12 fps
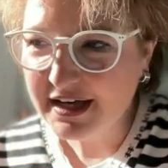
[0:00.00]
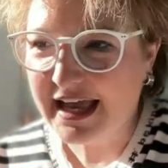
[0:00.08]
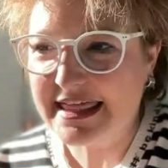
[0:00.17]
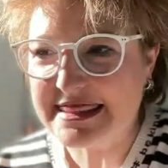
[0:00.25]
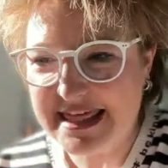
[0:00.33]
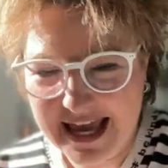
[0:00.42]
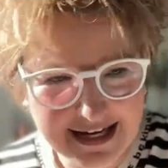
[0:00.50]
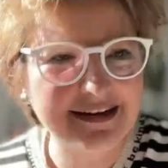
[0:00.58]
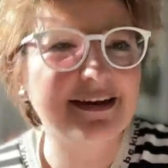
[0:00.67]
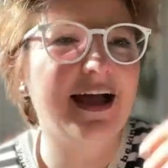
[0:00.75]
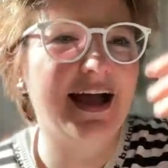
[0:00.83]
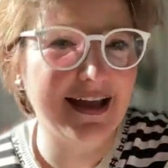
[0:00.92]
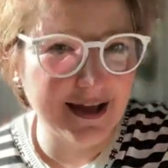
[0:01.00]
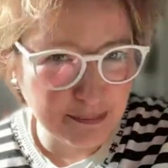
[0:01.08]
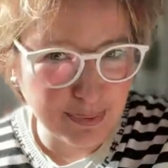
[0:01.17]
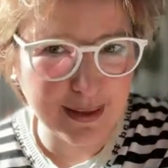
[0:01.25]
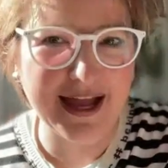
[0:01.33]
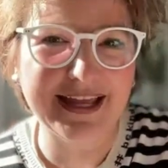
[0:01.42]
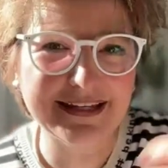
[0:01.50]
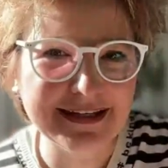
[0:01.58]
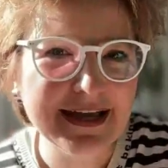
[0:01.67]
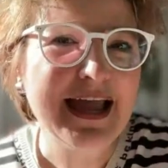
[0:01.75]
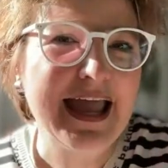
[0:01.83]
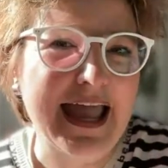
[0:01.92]
And then I applied
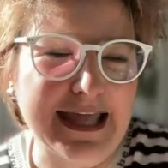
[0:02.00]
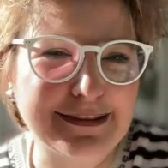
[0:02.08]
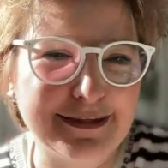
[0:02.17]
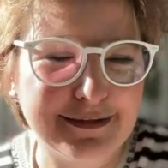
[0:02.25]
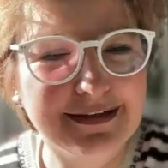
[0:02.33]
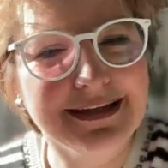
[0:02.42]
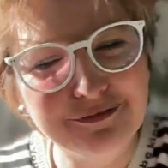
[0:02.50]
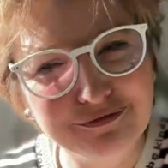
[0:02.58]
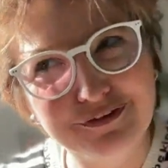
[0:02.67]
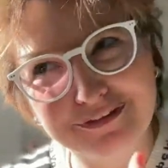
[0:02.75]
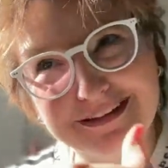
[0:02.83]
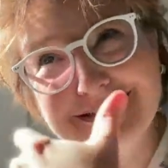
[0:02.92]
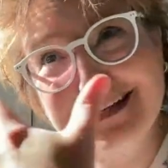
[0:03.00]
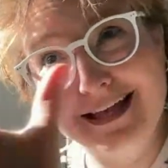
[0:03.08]
even if it's